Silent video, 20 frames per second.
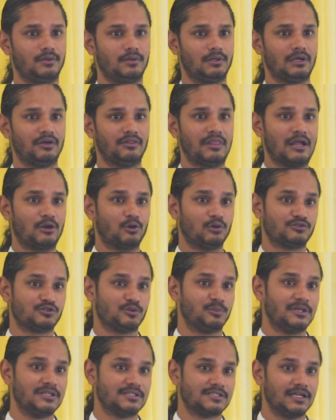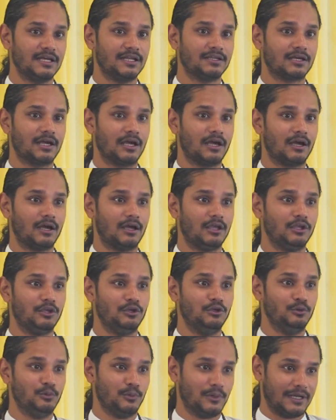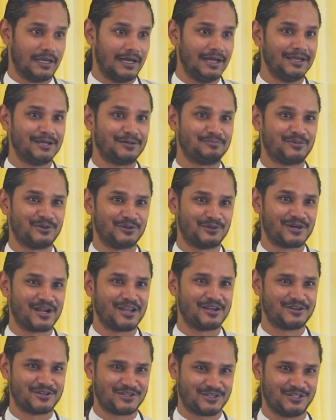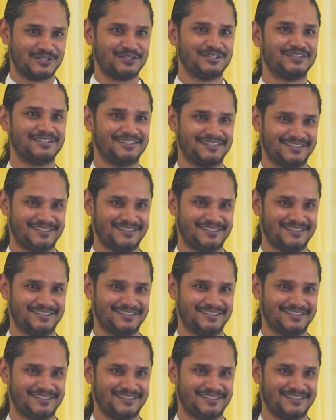Now that also means that you and I are pure energy.